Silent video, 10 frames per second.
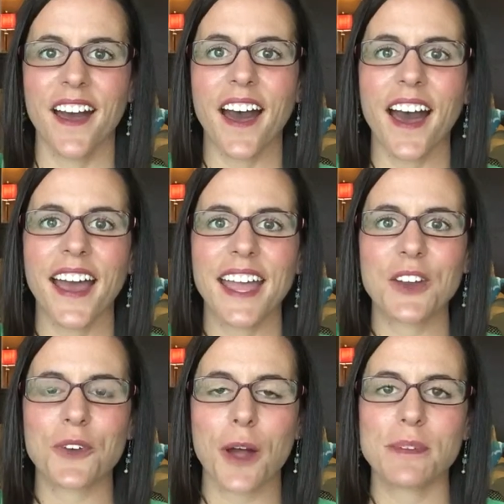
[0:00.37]
Hi,
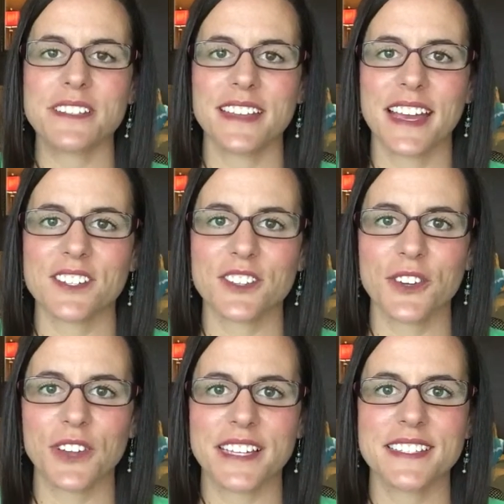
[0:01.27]
Robyn
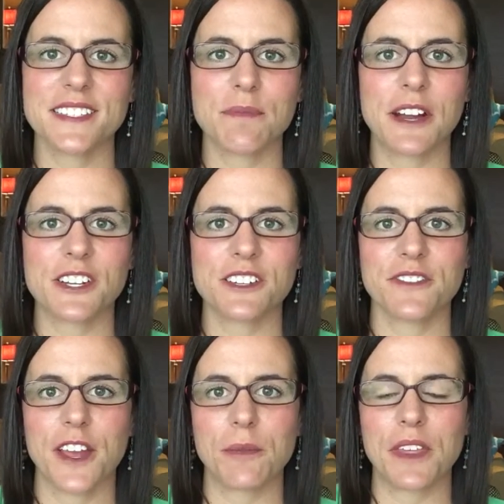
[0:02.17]
D'Angelo, licensed marriage and
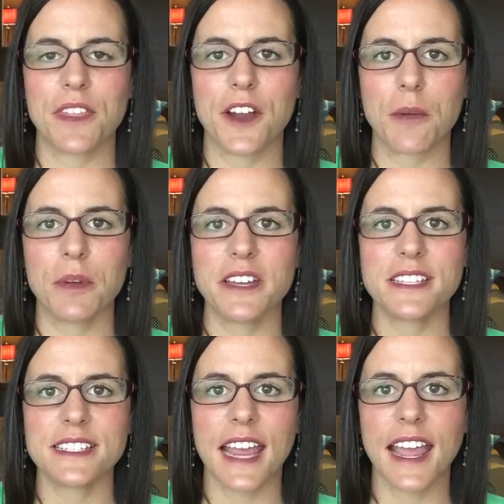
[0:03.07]
family
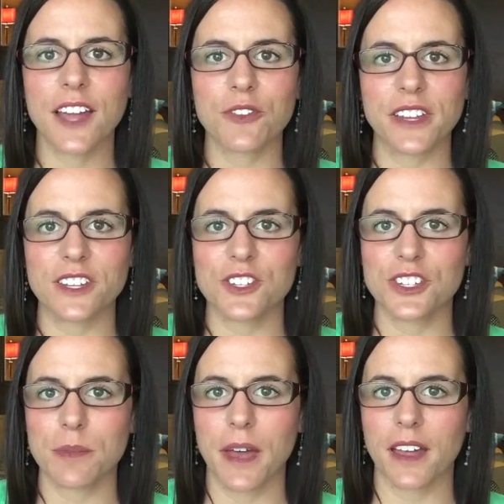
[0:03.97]
therapist and
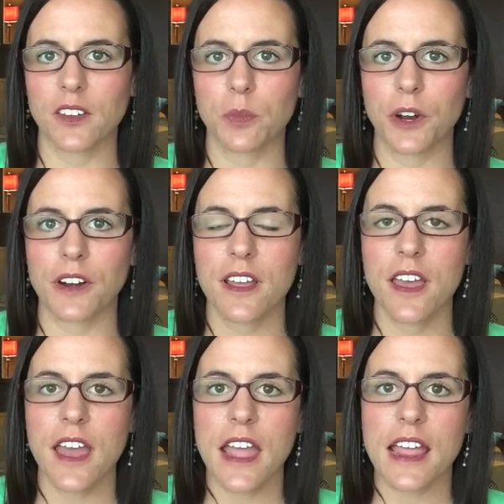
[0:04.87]
relationship expert.
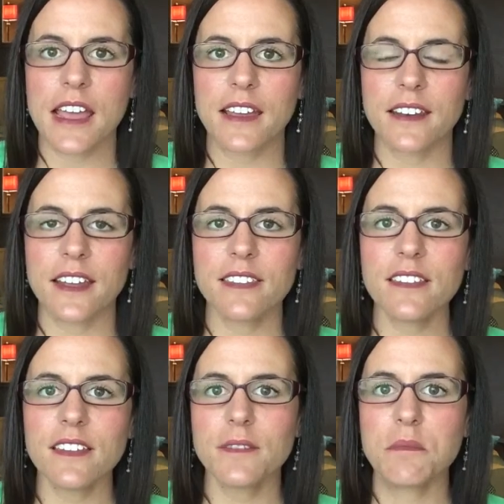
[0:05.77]
And in
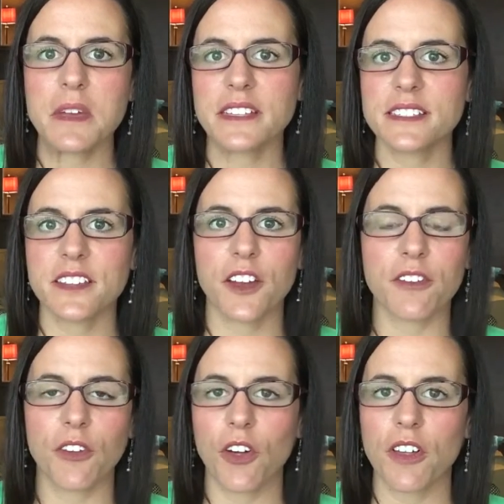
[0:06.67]
the midst
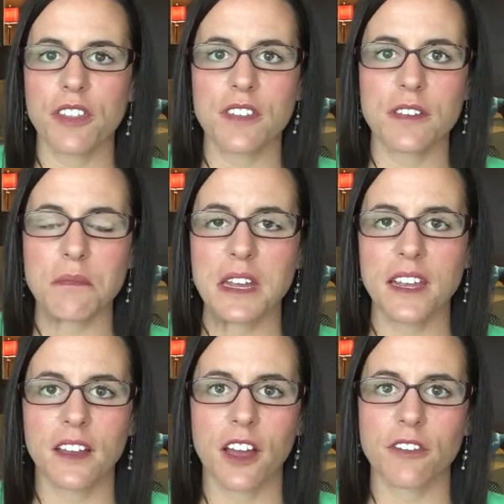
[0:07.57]
of all the
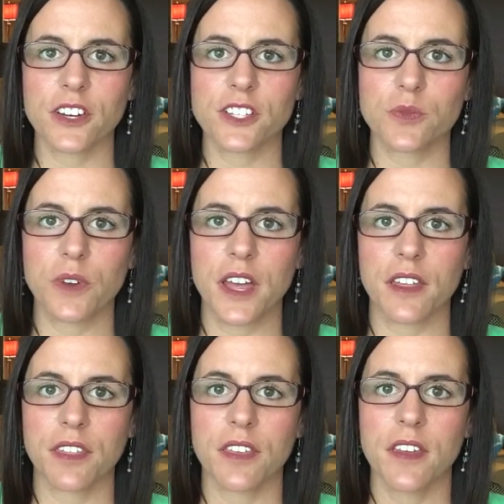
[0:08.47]
media coverage
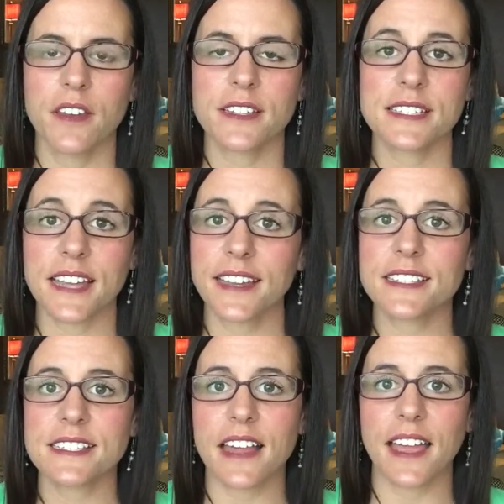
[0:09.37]
with
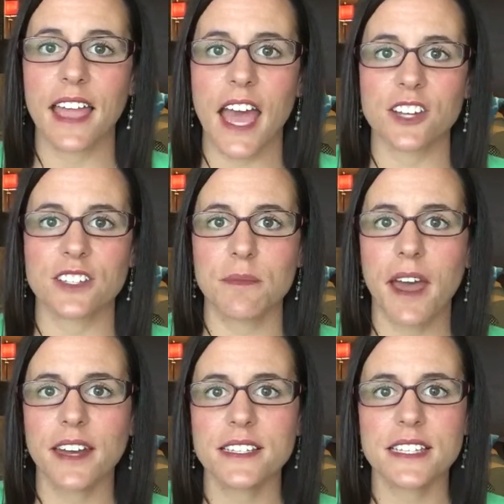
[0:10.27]
sites like Ashley
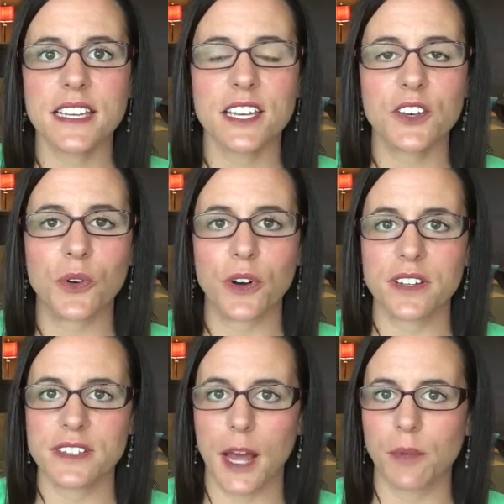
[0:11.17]
Madison or
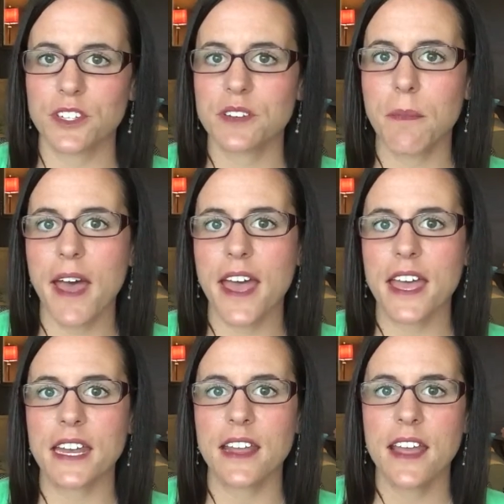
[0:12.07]
Established
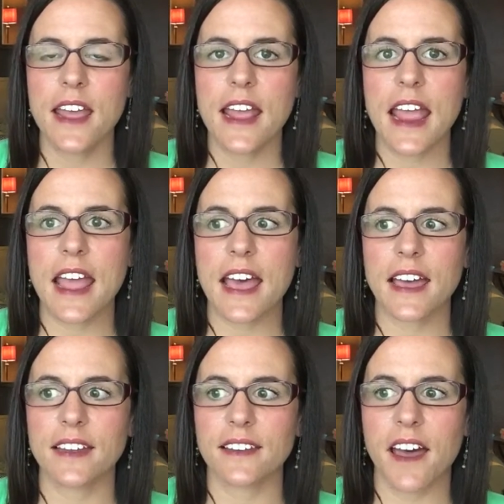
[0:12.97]
Men
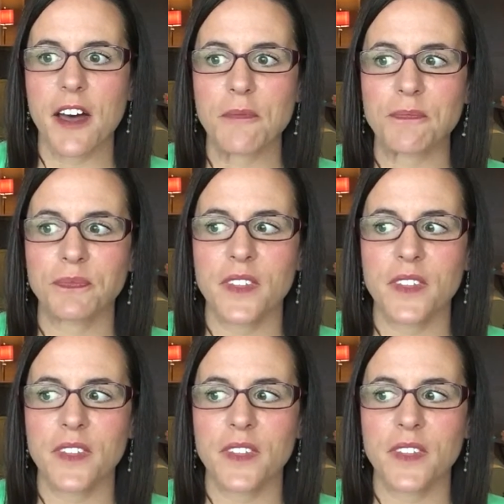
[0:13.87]
and kind